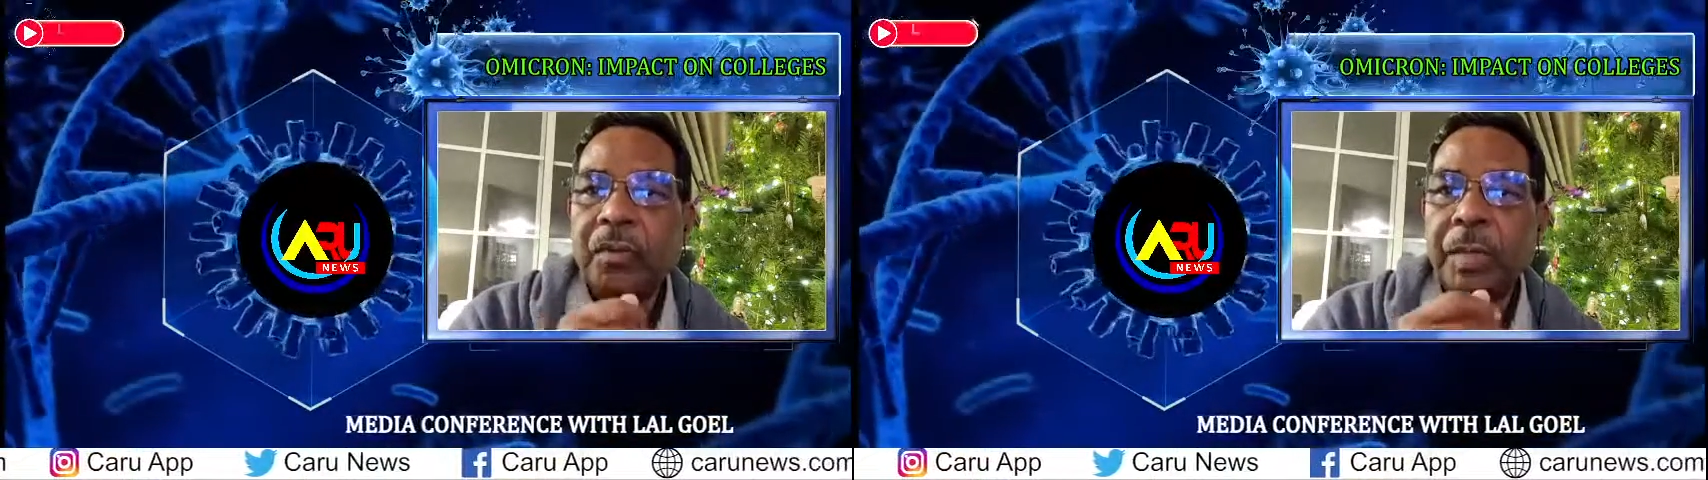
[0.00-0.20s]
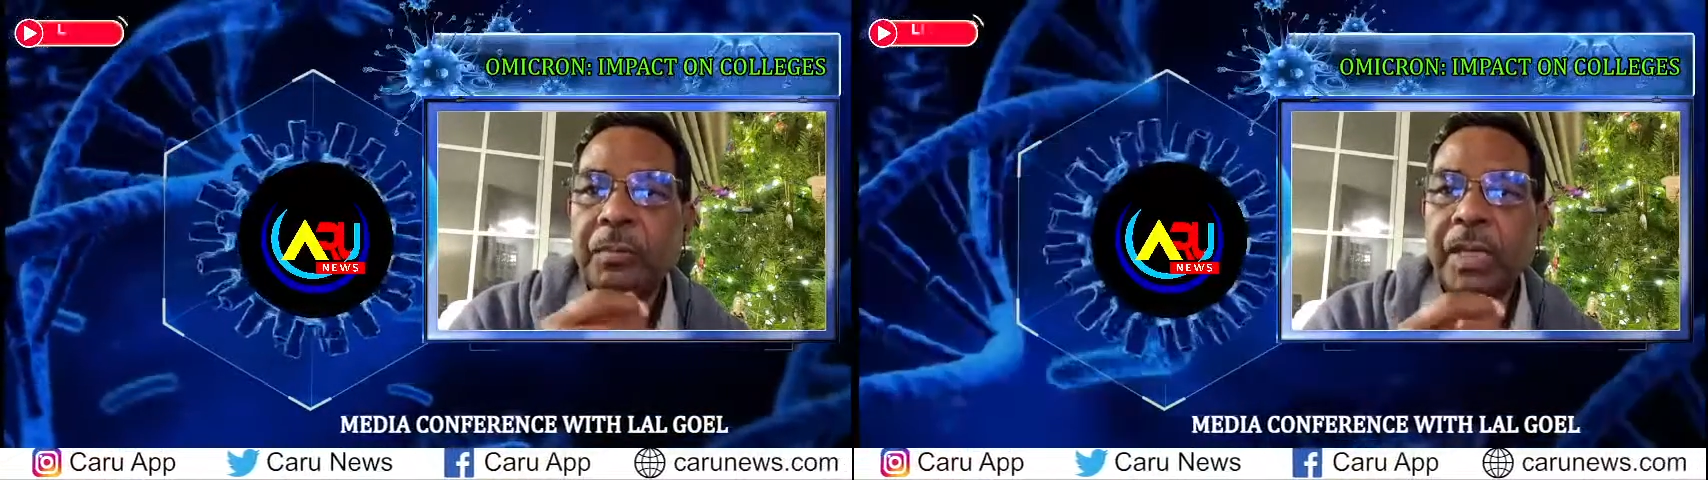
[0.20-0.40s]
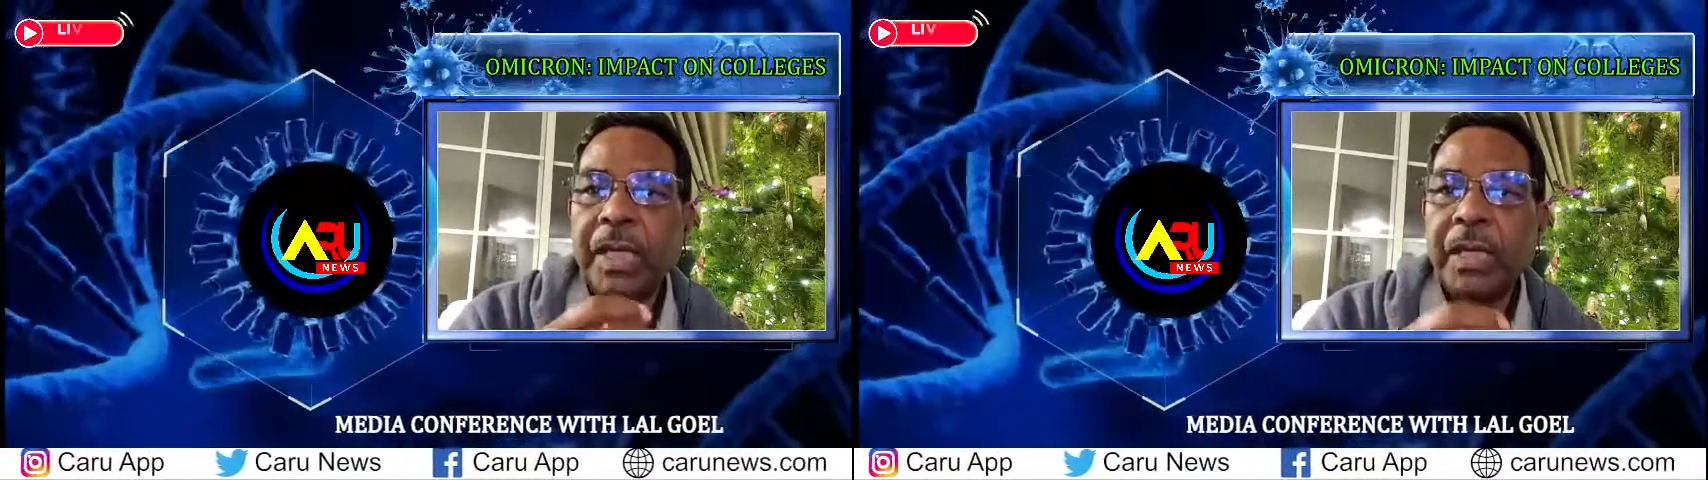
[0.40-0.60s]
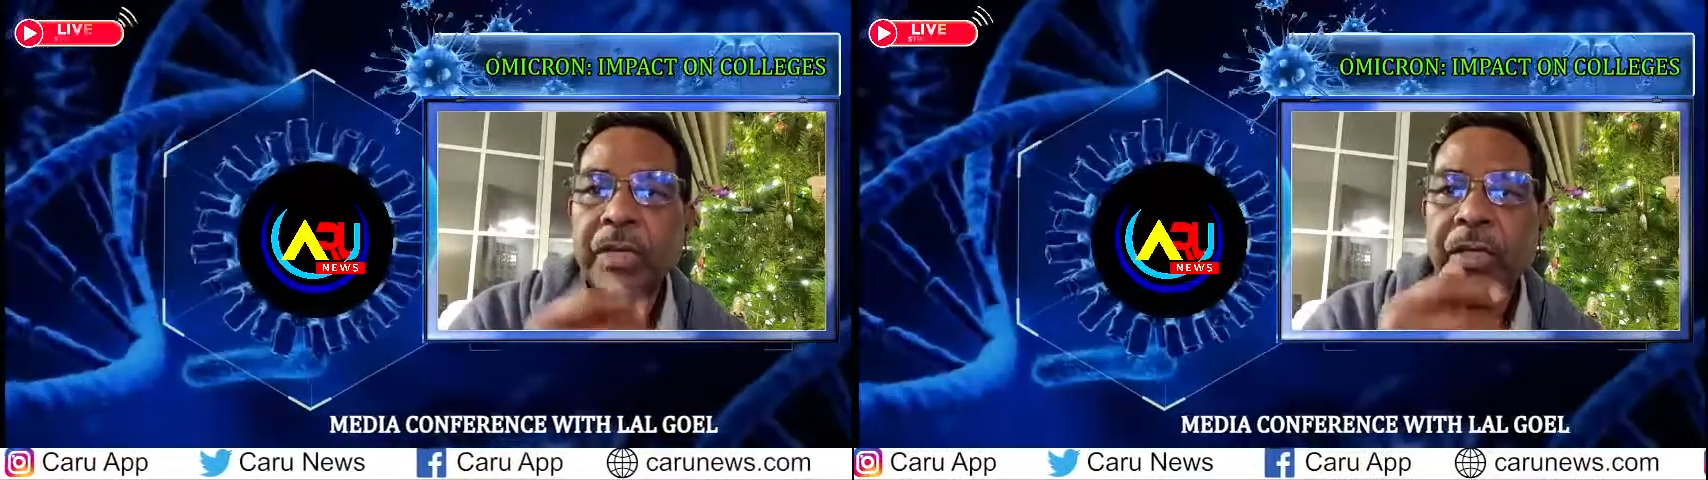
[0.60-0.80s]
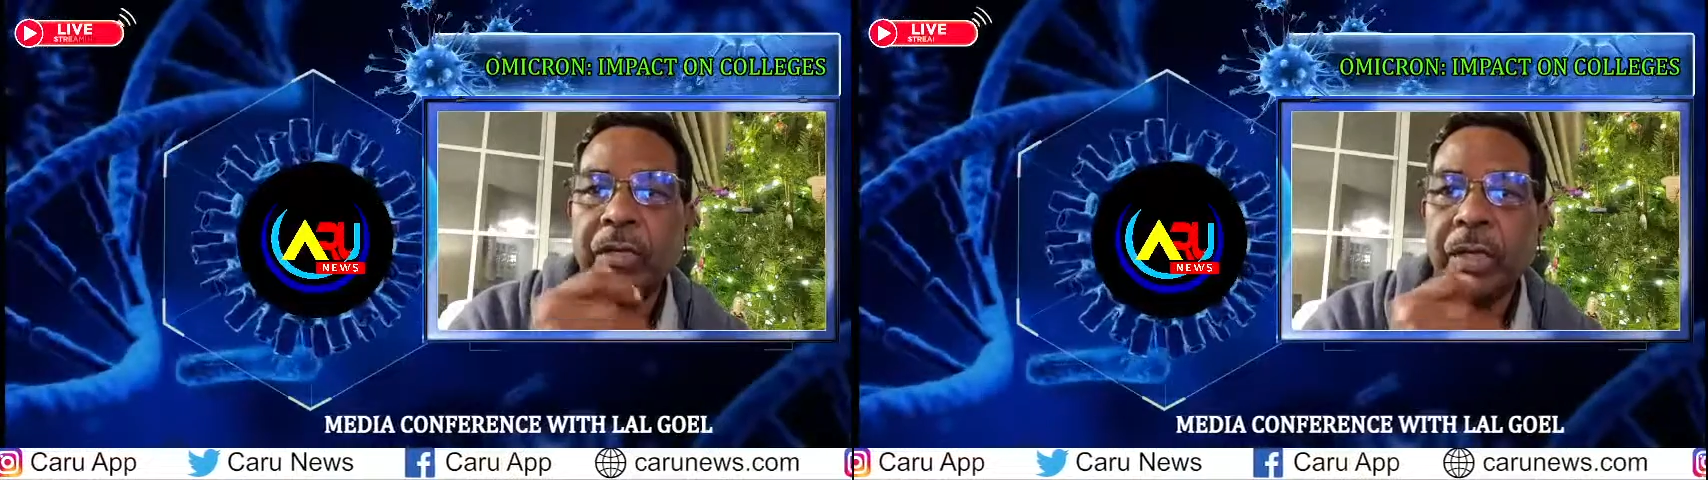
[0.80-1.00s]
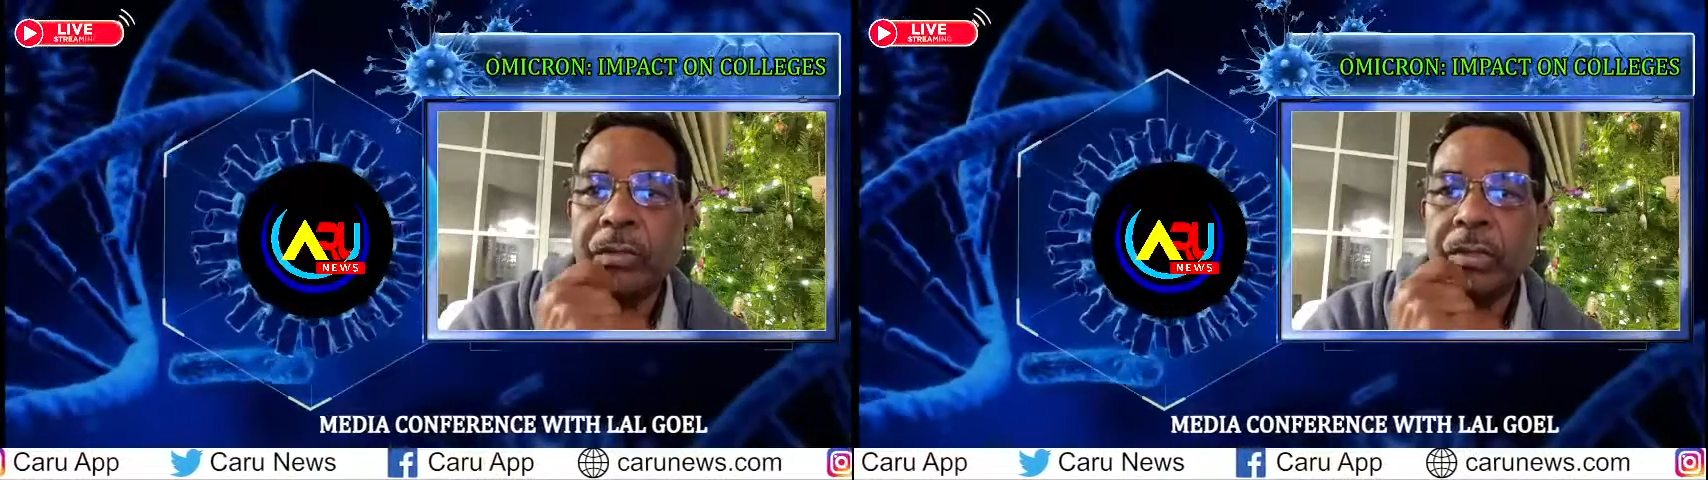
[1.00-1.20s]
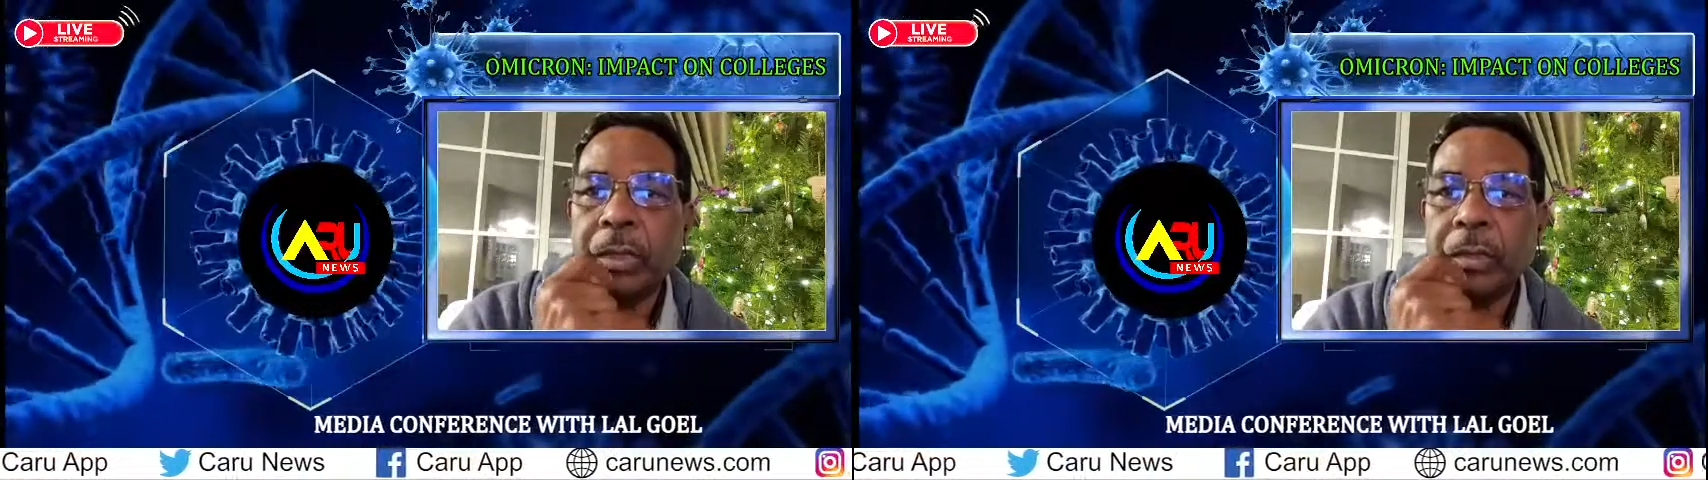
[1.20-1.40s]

them in your introduction.